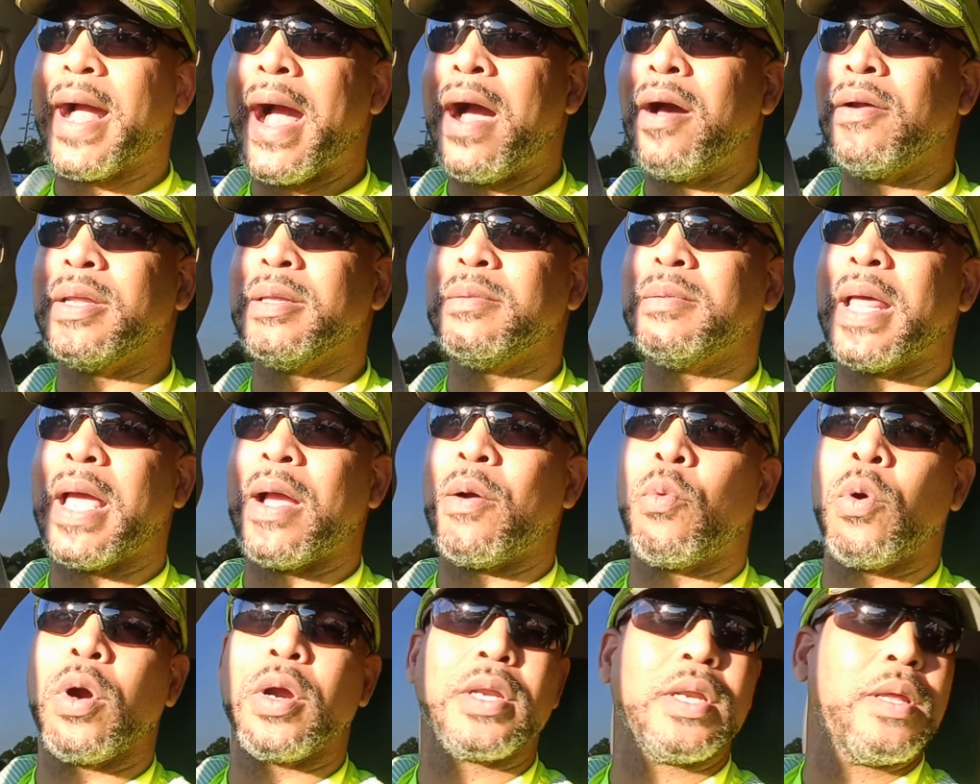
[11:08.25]
I don't even like
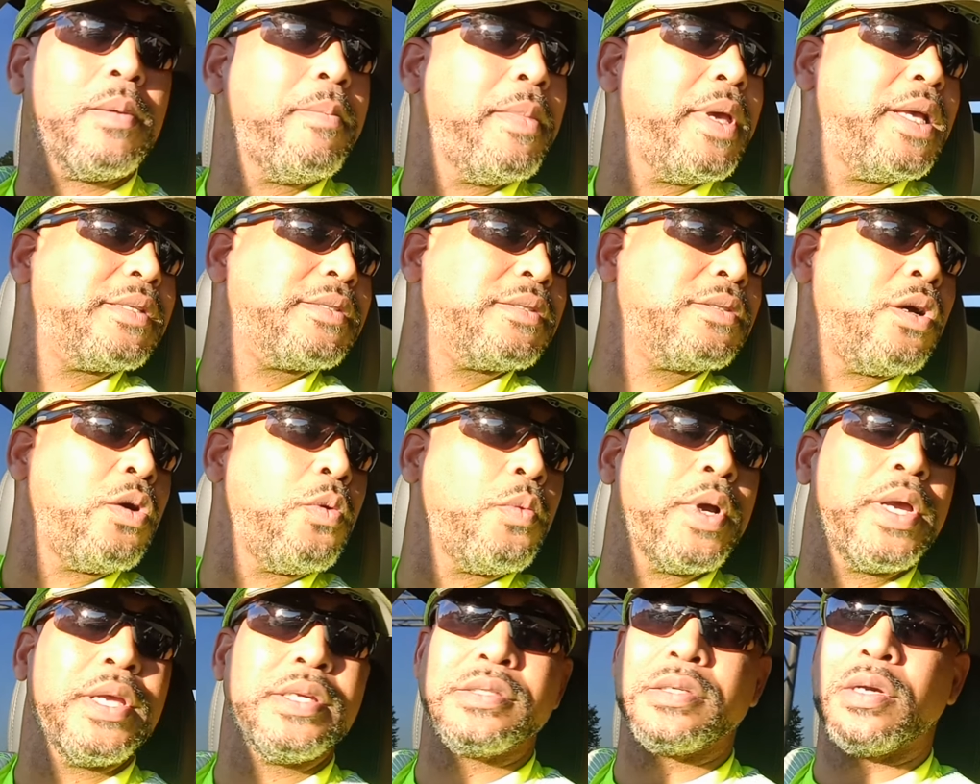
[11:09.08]
working in mess no
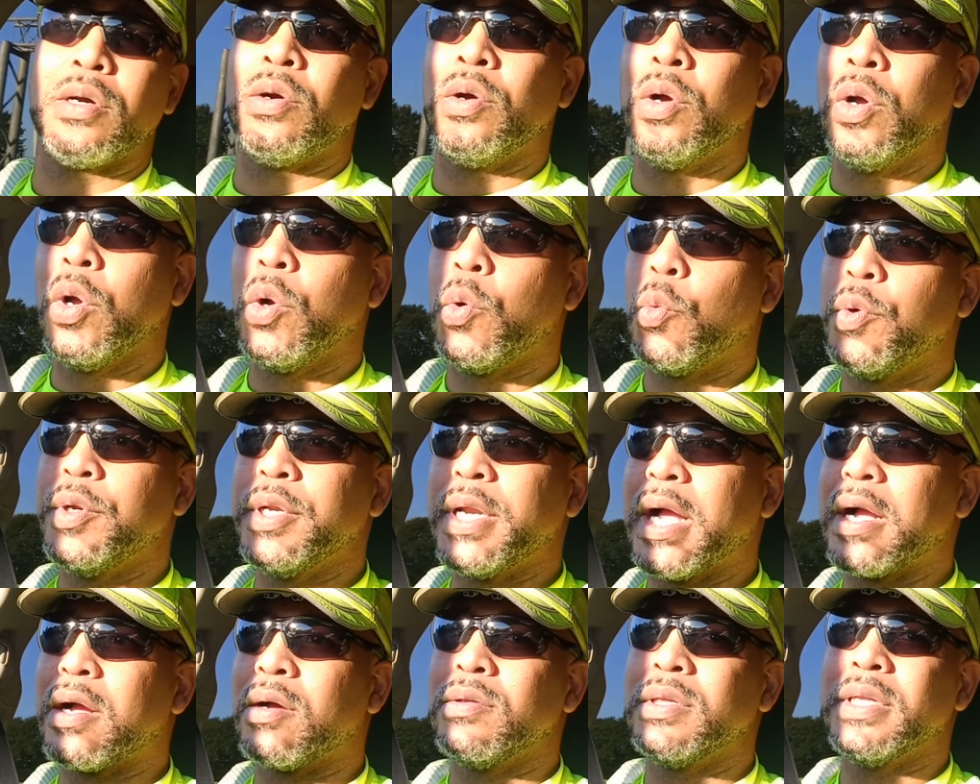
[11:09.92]
way, so we're
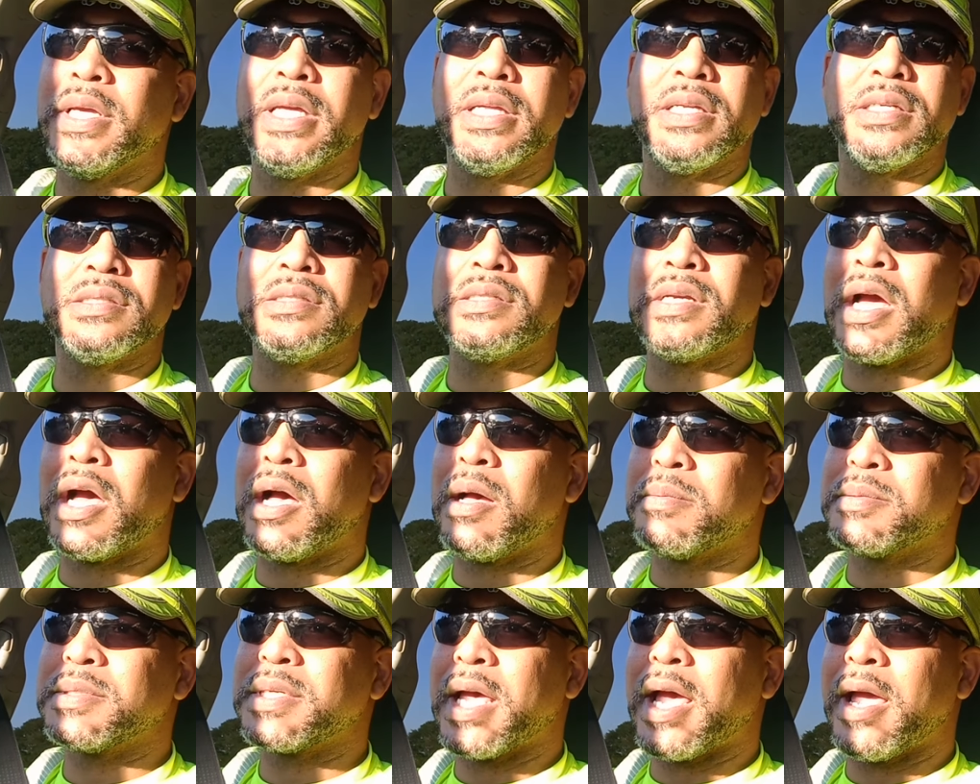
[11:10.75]
not gonna leave this
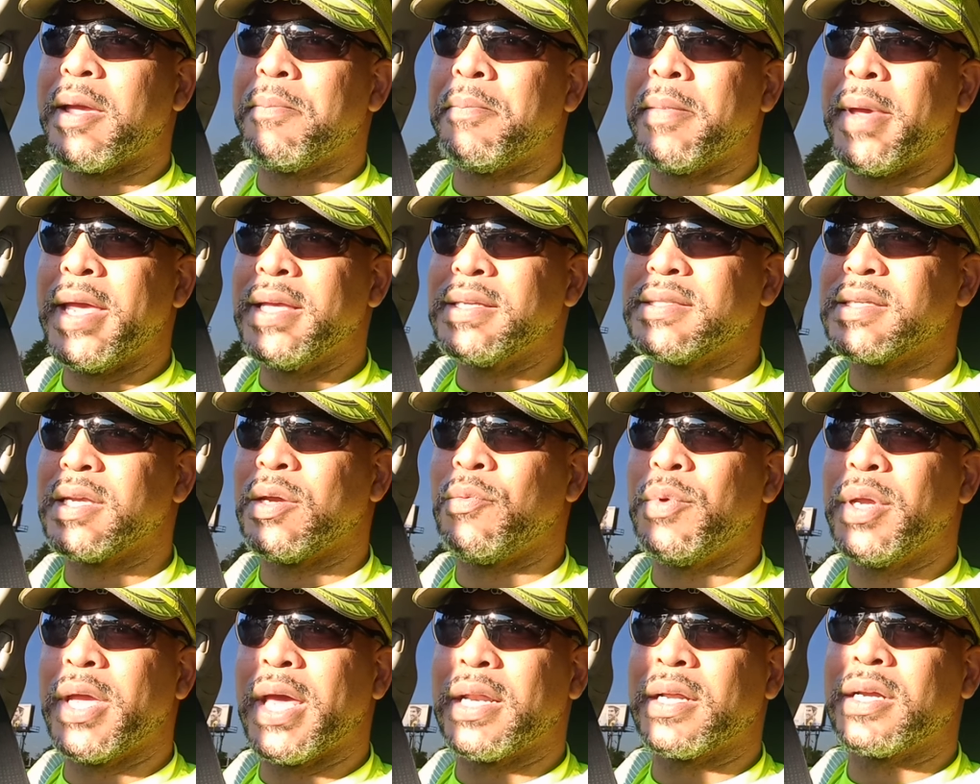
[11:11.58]
job site messy and
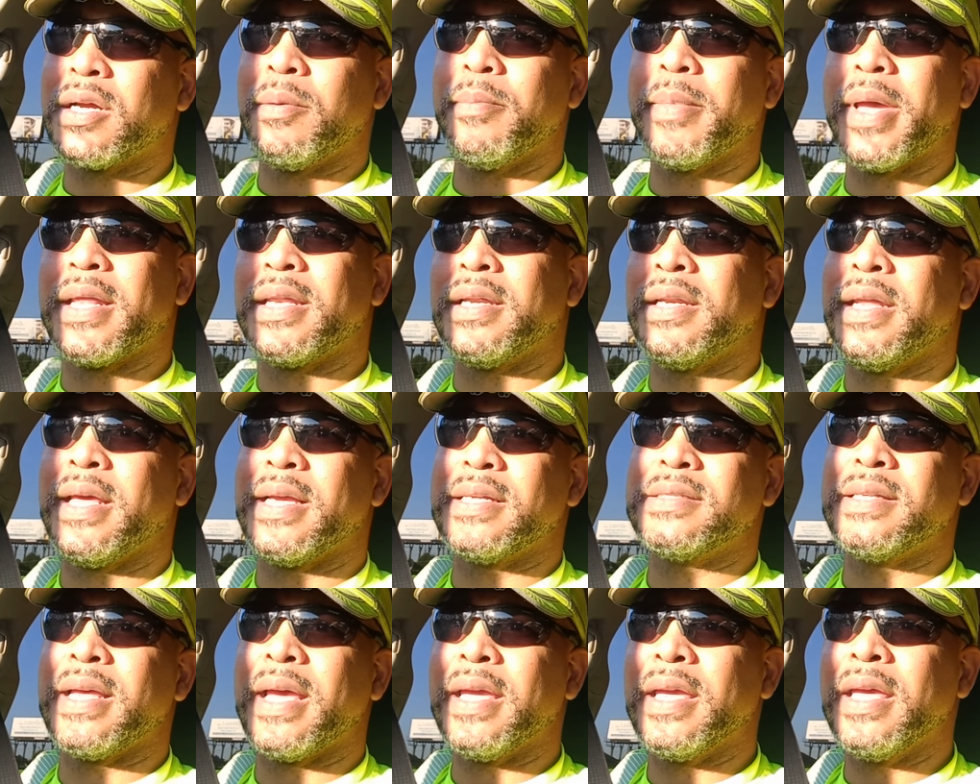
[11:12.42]
we gotta come back the
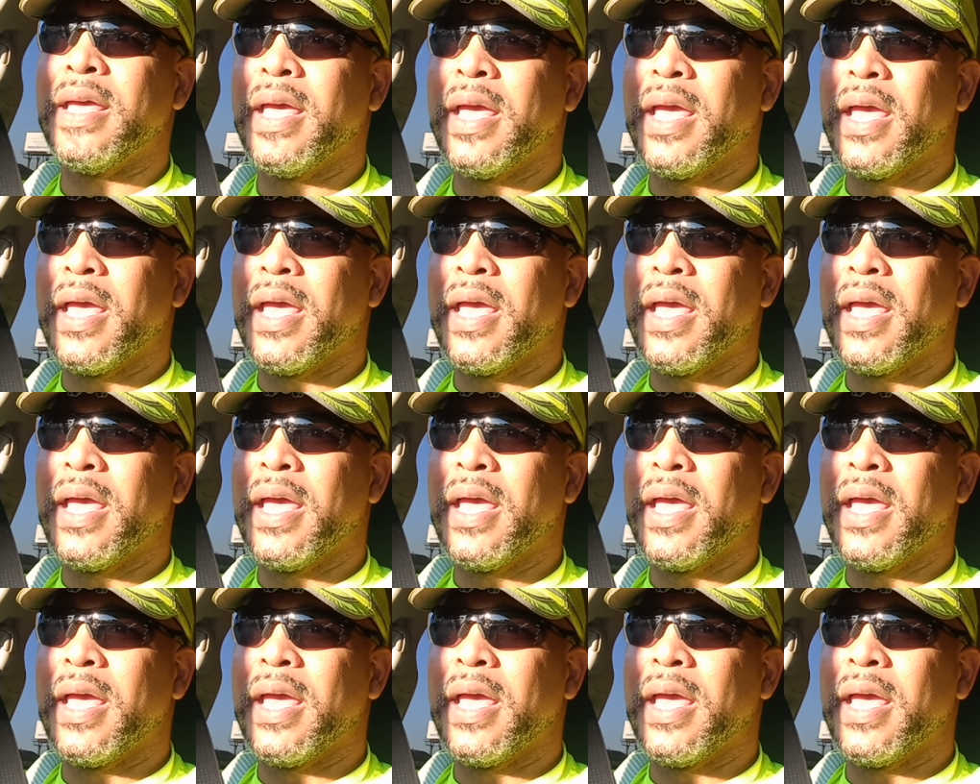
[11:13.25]
next day